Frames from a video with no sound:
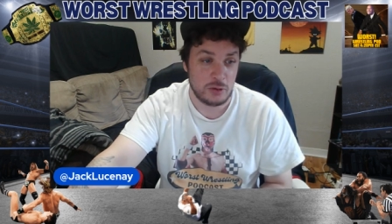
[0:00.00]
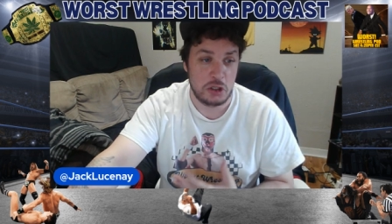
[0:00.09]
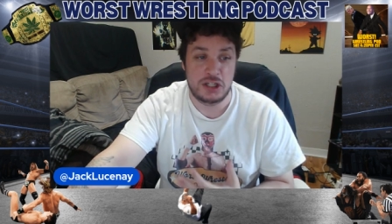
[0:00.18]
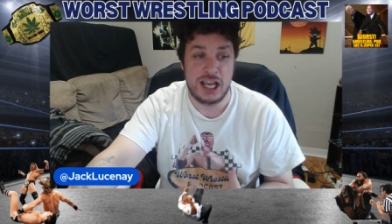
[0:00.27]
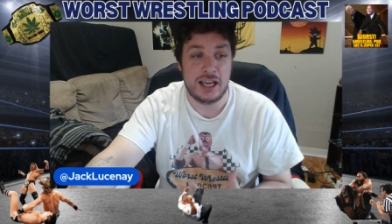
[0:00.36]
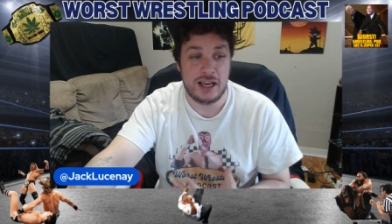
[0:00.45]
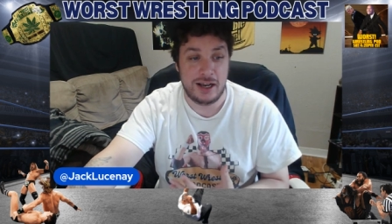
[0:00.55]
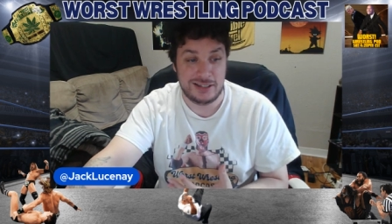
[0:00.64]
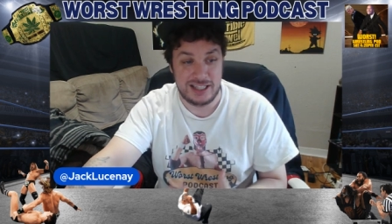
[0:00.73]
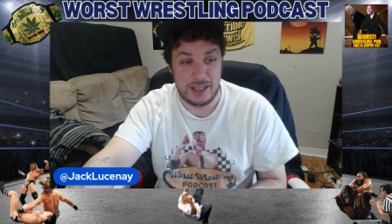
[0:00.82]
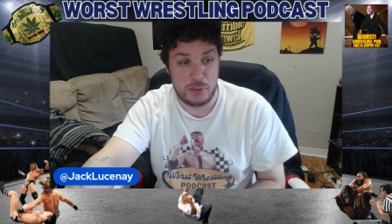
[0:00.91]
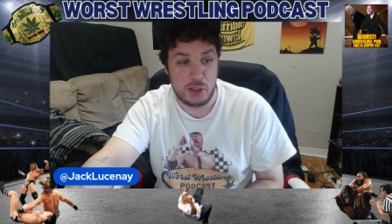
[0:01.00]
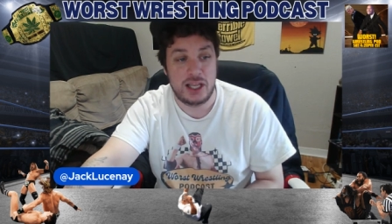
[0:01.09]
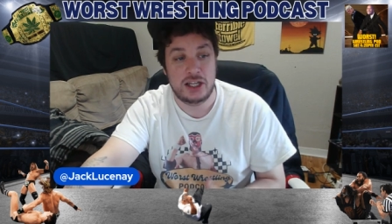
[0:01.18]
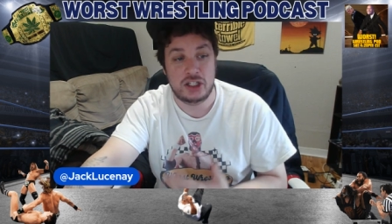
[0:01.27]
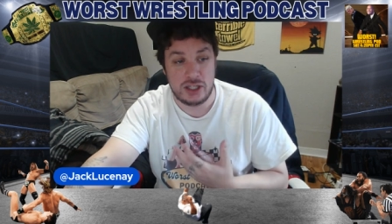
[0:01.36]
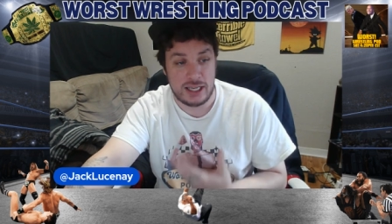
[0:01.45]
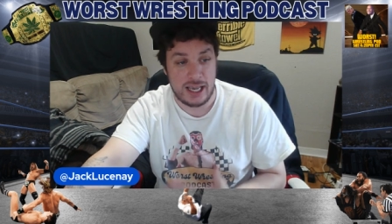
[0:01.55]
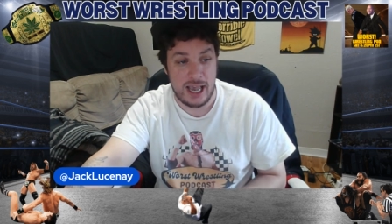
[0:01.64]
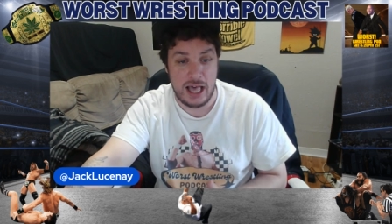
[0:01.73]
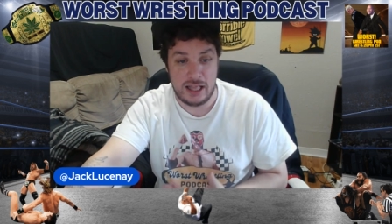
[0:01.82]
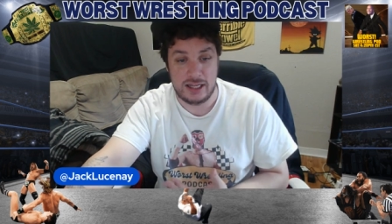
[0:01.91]
When you take a stipulation like a
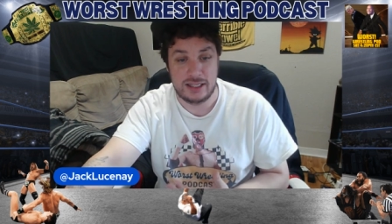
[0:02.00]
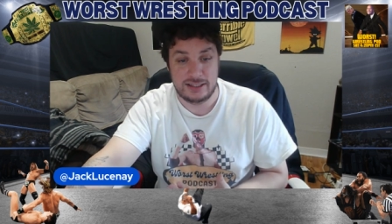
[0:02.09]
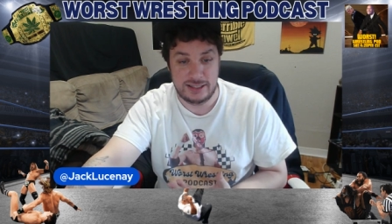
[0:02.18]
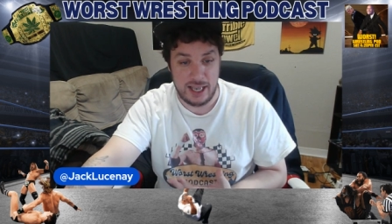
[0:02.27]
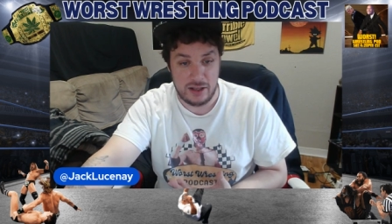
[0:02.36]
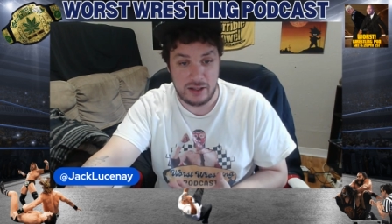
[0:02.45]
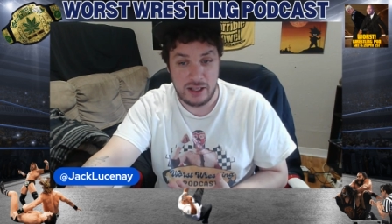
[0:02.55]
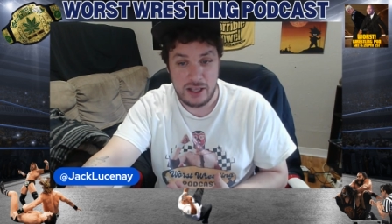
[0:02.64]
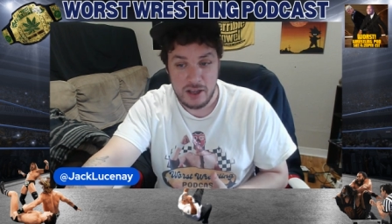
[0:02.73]
Hell in a Cell,